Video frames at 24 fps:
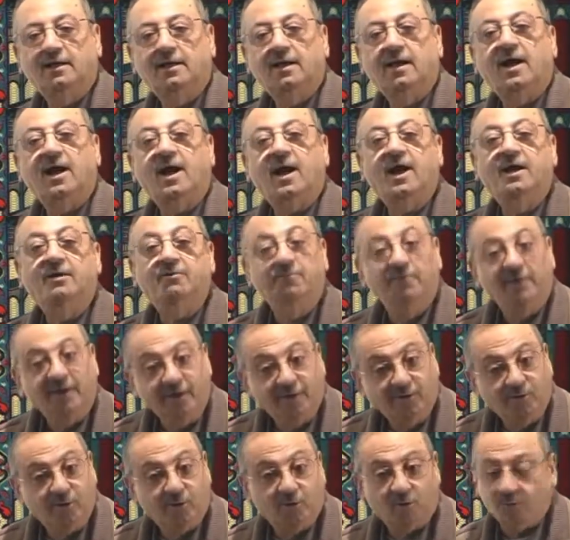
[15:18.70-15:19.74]
I will
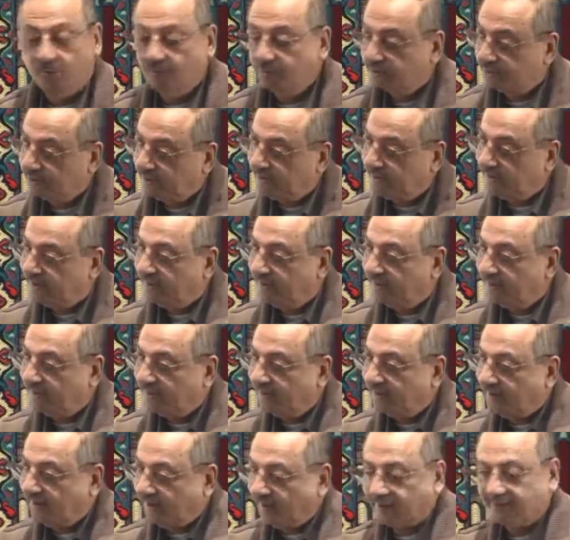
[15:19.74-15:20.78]
go. See,
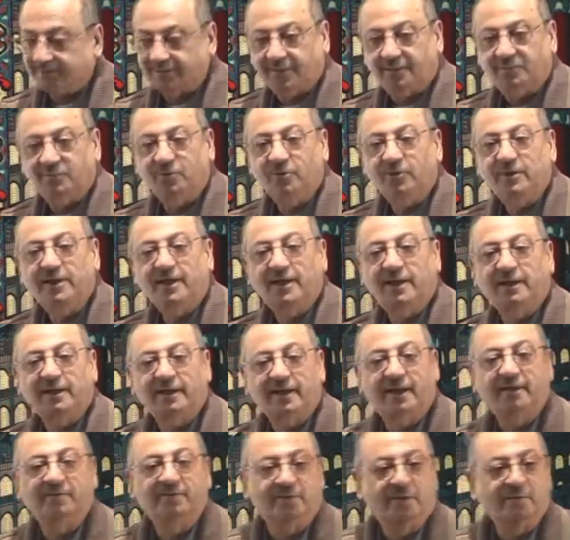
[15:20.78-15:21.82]
Azhabu here
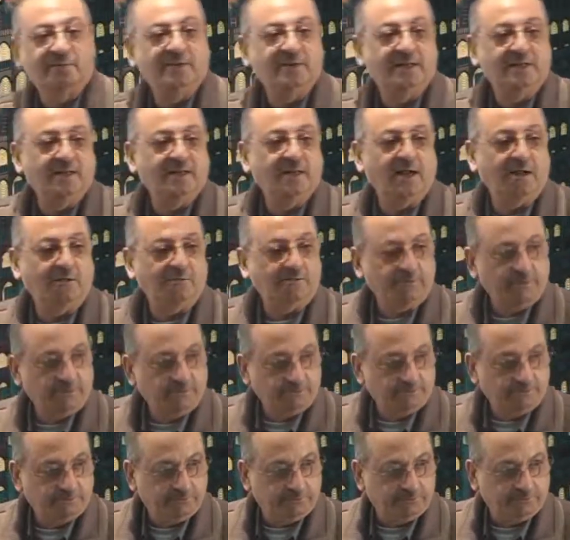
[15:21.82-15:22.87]
gave the meaning of
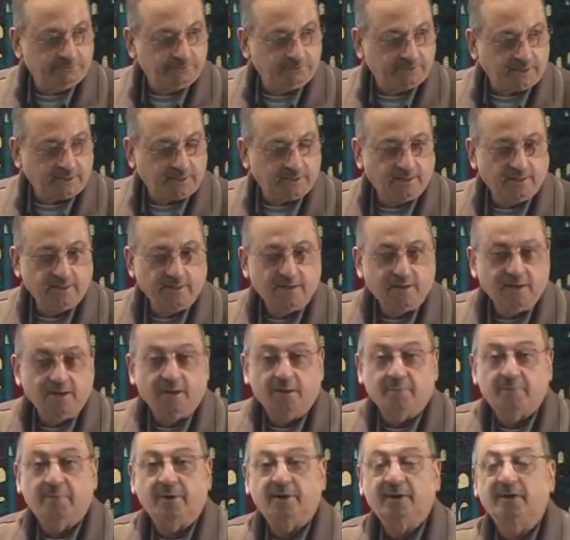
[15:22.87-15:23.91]
future.
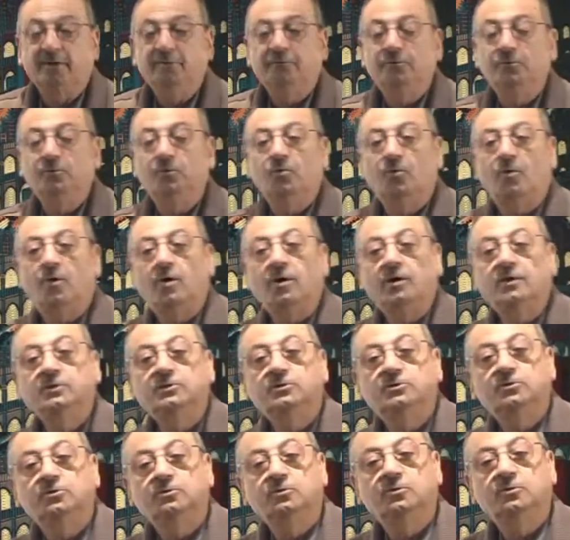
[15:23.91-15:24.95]
But if you want
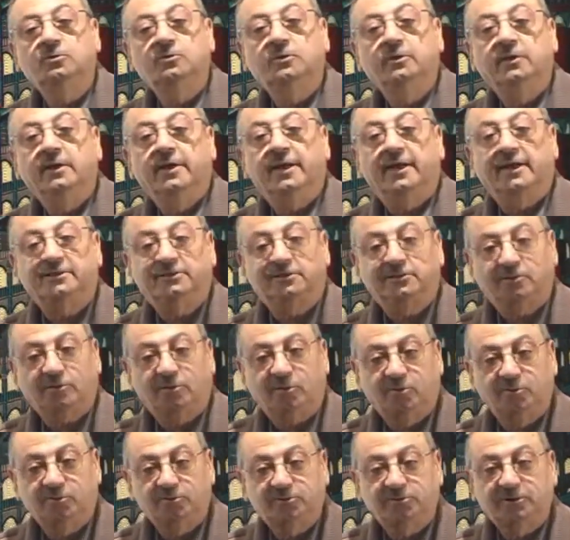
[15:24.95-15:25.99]
to
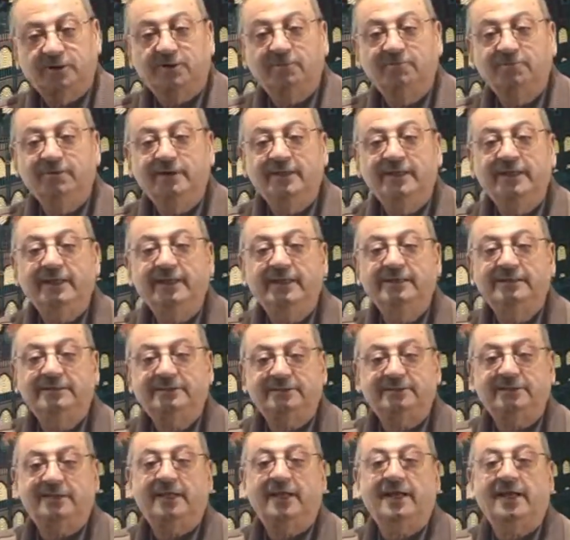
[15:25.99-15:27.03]
exclusively
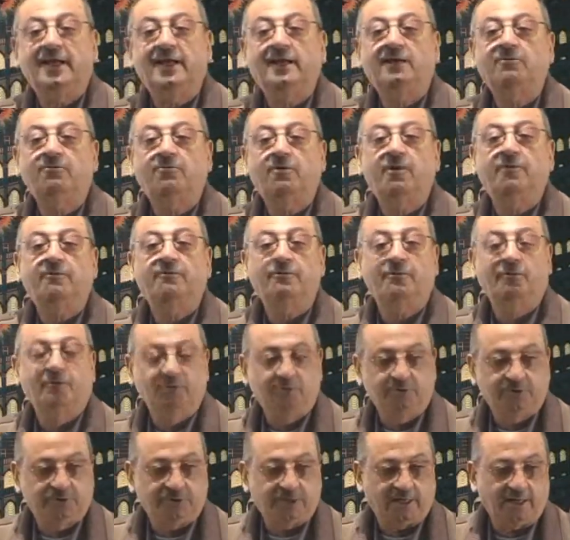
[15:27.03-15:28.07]
say it for
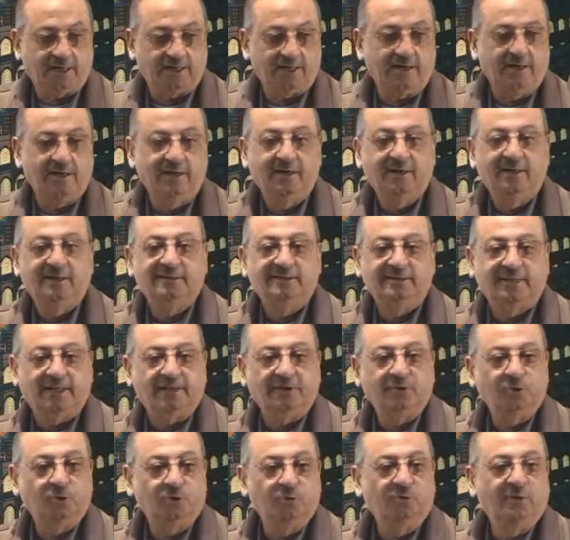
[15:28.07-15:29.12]
future, then
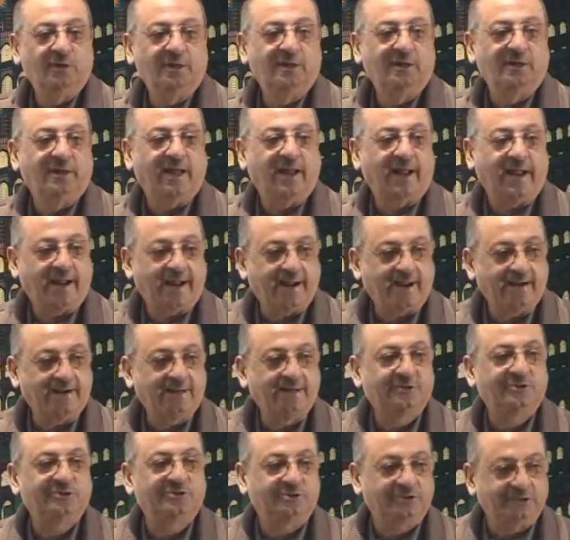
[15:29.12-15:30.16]
you will
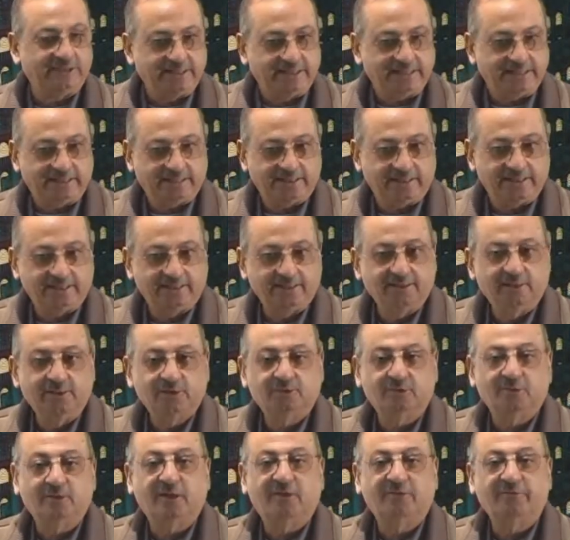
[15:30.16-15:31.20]
add seen
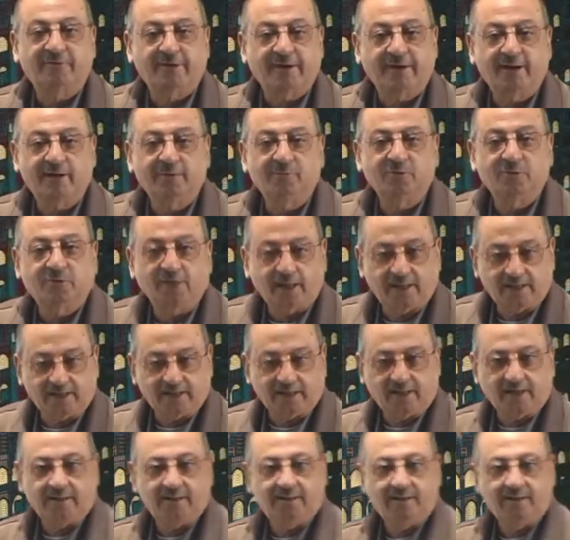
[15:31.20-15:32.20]
to the fi'l mudariya.